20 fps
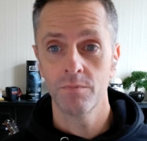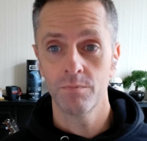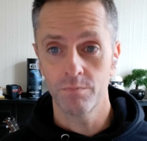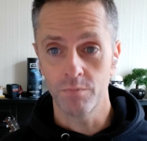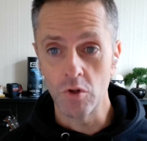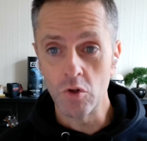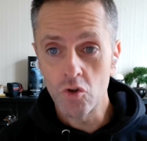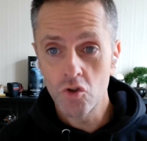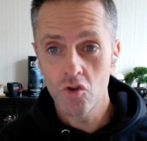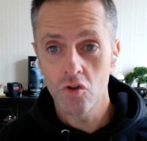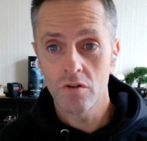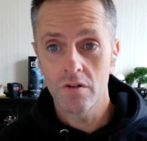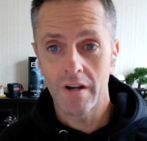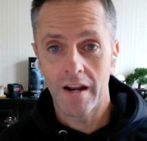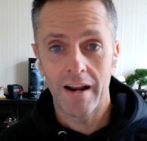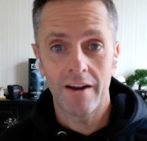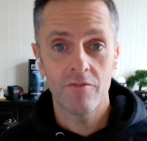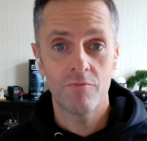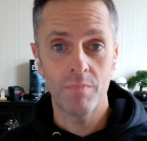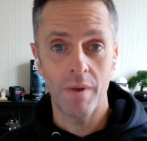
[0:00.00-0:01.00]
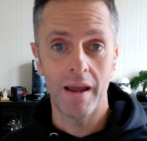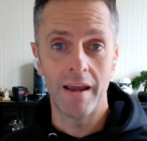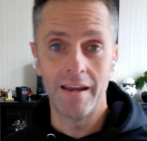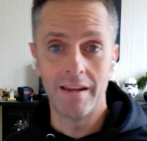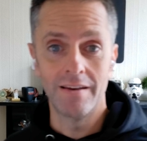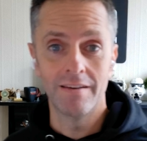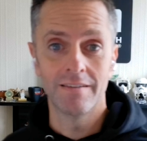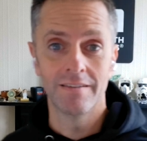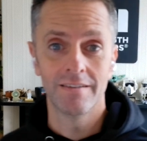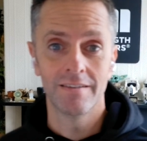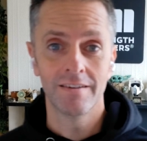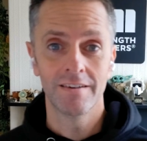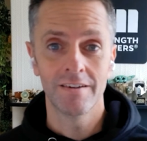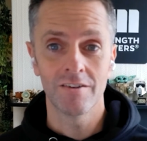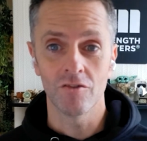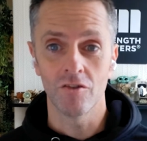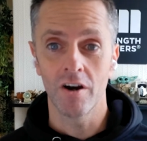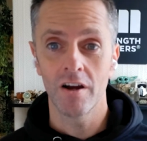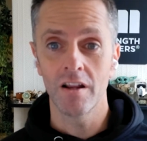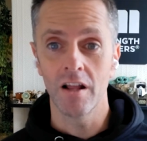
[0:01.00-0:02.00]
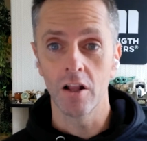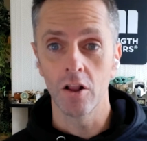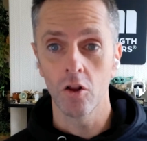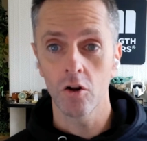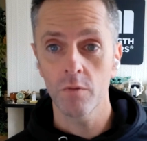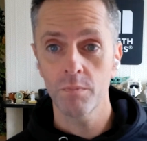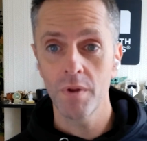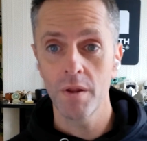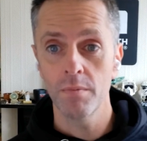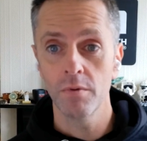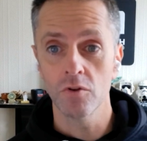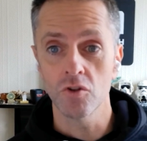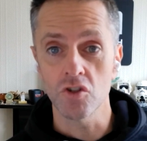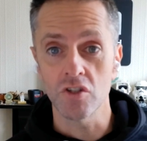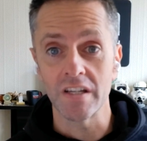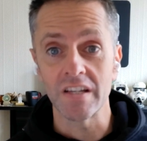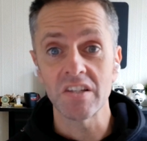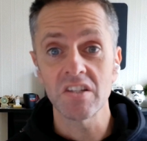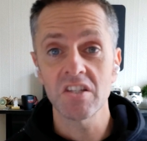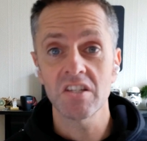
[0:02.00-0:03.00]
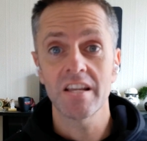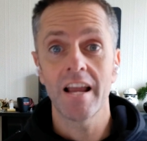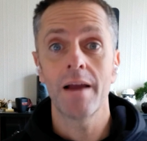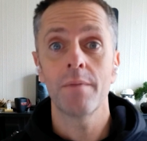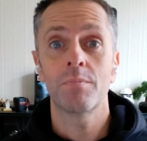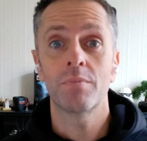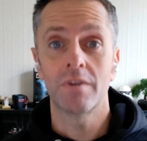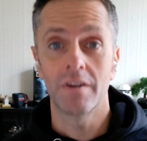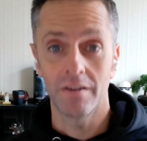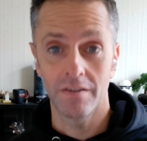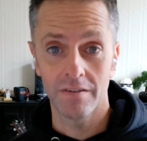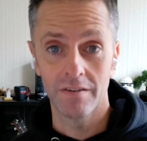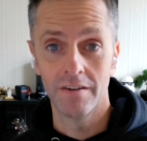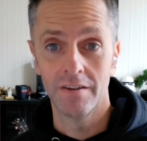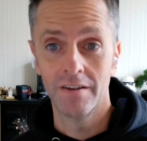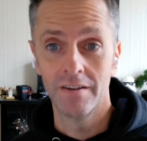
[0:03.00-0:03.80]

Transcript: You shouldn't have pain, right? A lot of people just accept it.